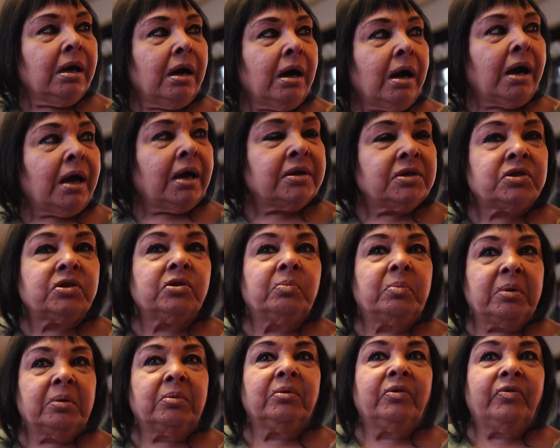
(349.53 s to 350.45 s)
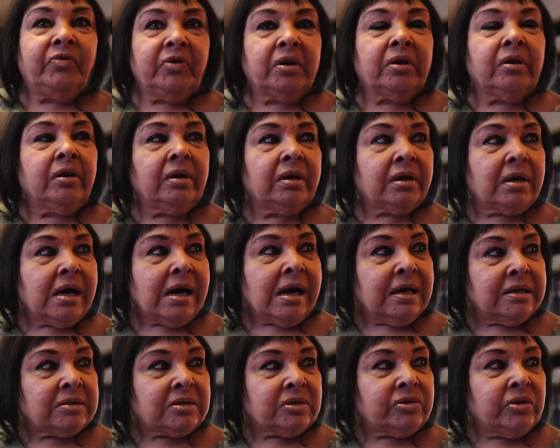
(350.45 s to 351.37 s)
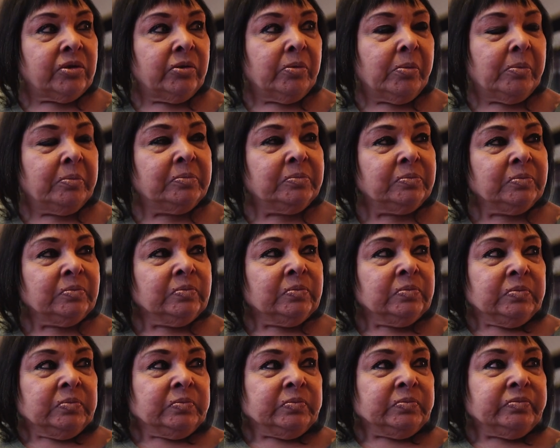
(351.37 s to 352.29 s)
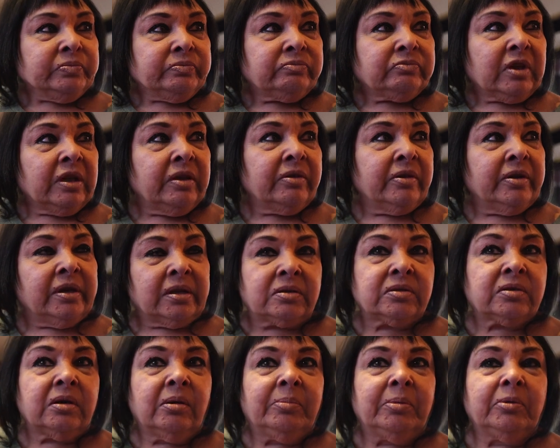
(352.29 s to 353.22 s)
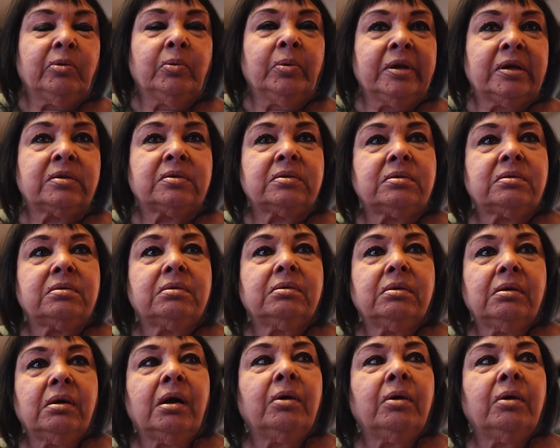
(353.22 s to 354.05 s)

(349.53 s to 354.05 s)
I should be able to figure out a costume in the next couple of weeks.